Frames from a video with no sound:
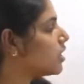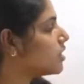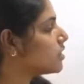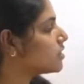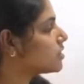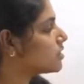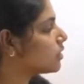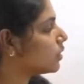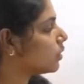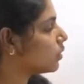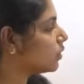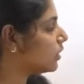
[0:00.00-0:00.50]

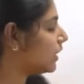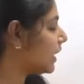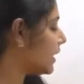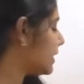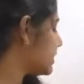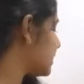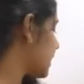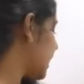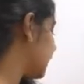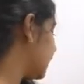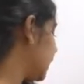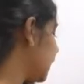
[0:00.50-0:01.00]
So
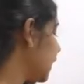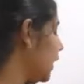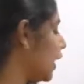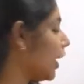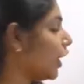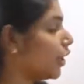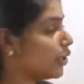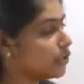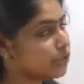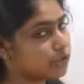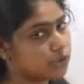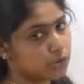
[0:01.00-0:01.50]
these are the
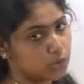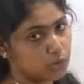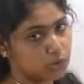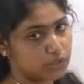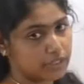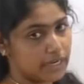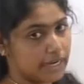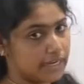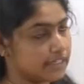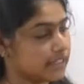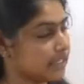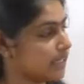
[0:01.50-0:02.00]
two
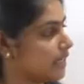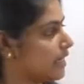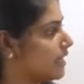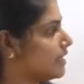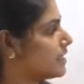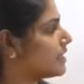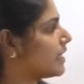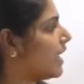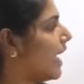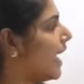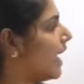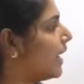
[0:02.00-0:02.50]

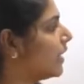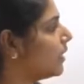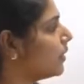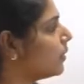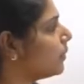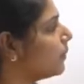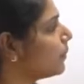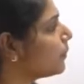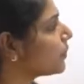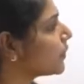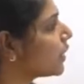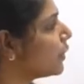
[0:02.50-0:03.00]
criterions and
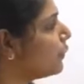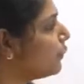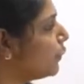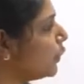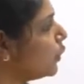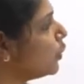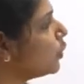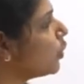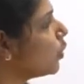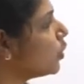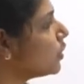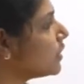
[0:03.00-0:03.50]
if
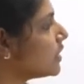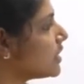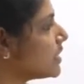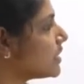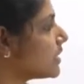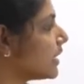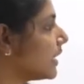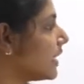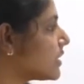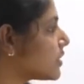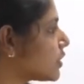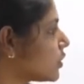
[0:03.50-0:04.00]
you know
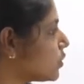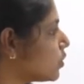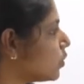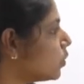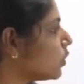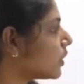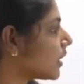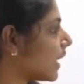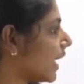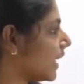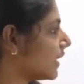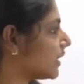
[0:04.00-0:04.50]
this, these
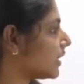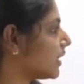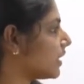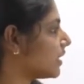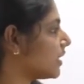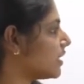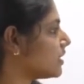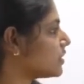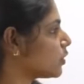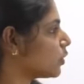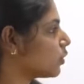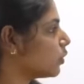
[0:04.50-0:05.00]
two
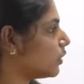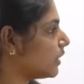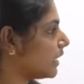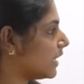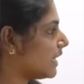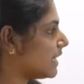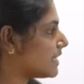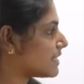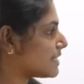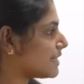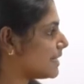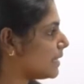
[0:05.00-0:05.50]
criterions you could
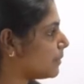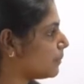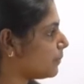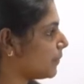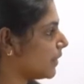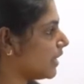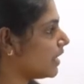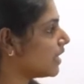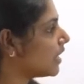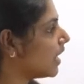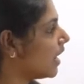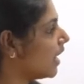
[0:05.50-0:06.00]
easily
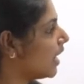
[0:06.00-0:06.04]
pick